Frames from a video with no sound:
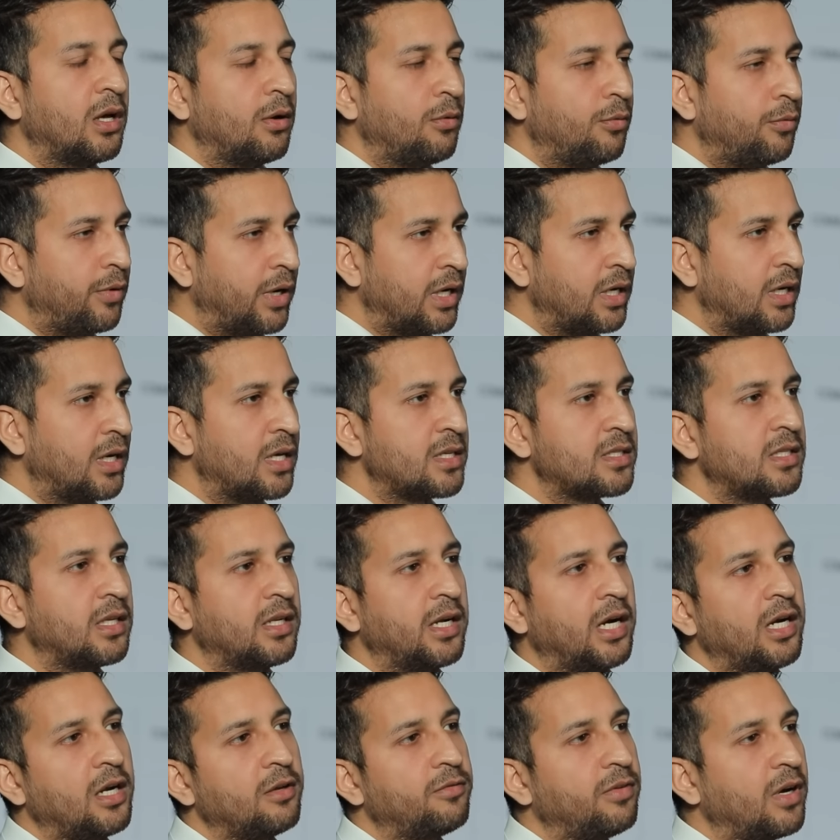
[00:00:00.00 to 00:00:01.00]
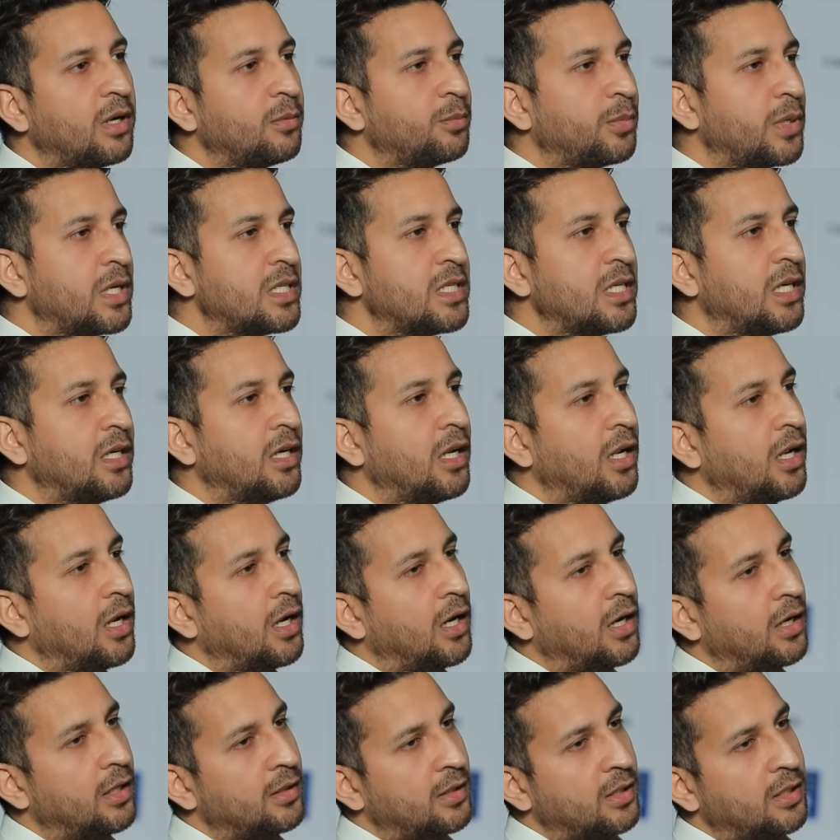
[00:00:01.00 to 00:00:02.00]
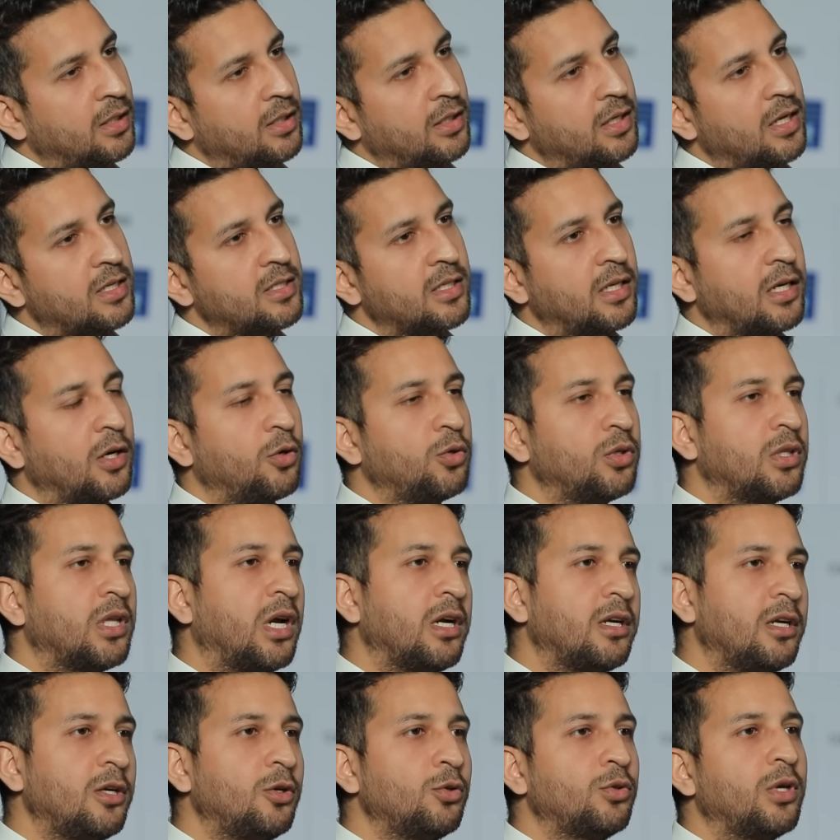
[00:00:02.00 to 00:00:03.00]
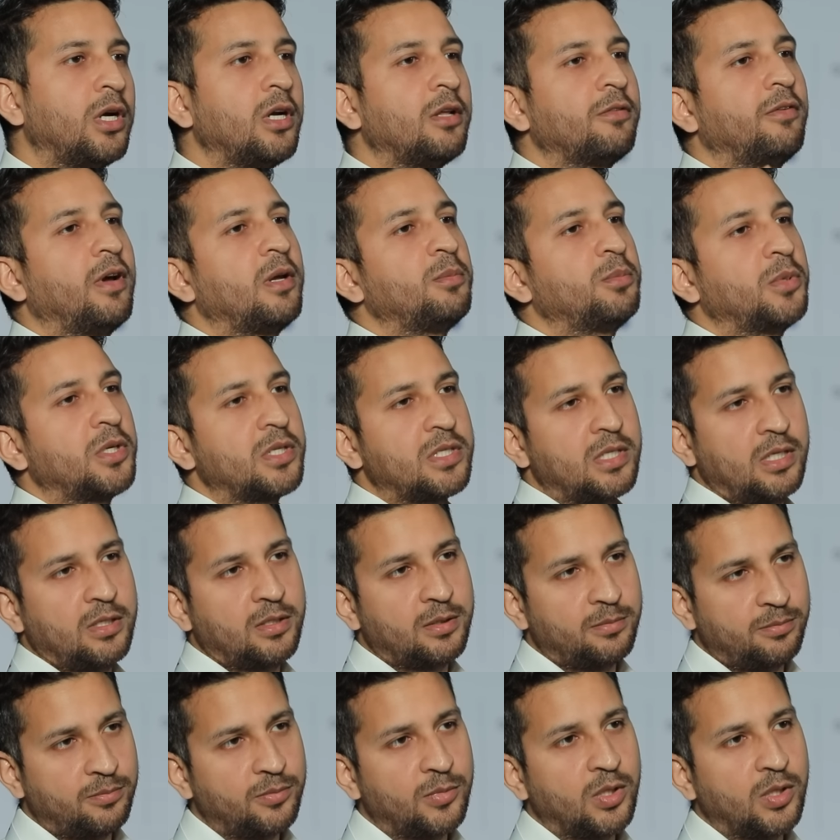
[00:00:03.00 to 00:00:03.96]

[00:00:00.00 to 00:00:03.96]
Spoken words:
One does the 95%, another does around 30 to 35%.